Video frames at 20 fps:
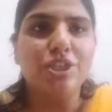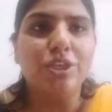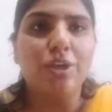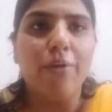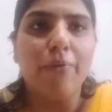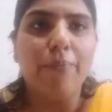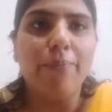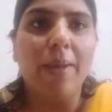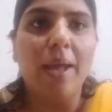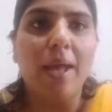
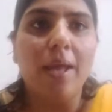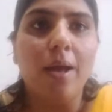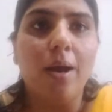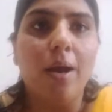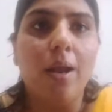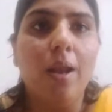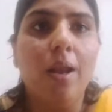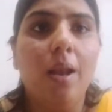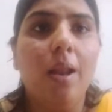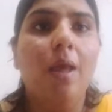of
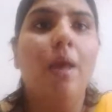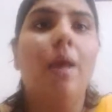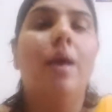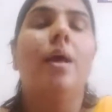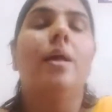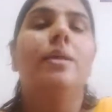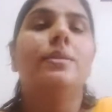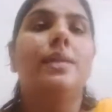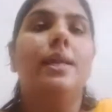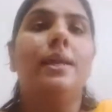Bengal,
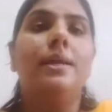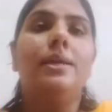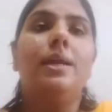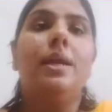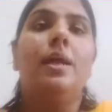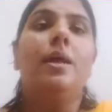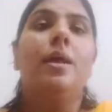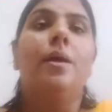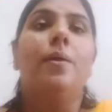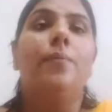that
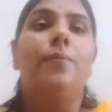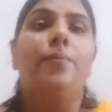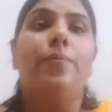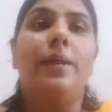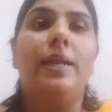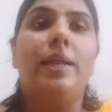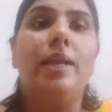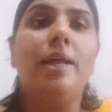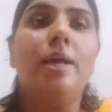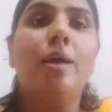
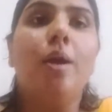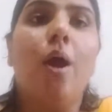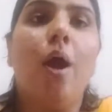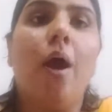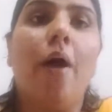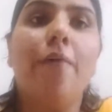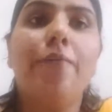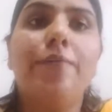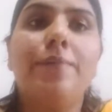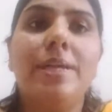feeling
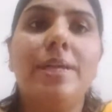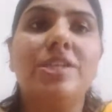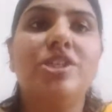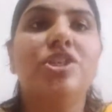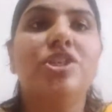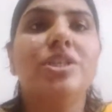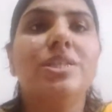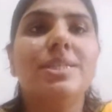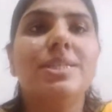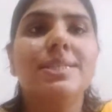of
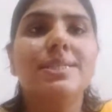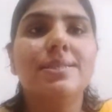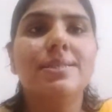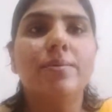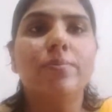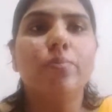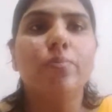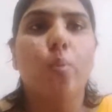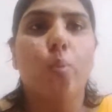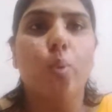
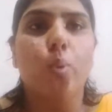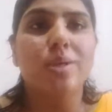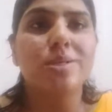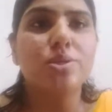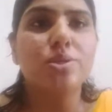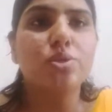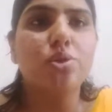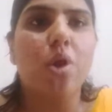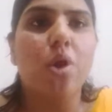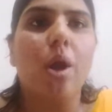nationalism was
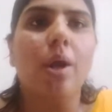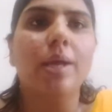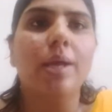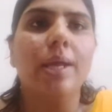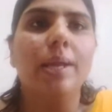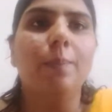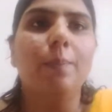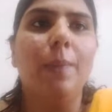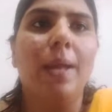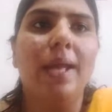strong
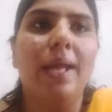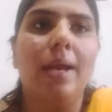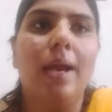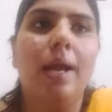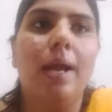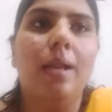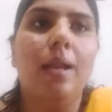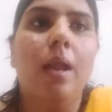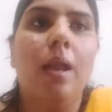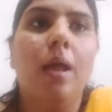in
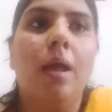Bengal.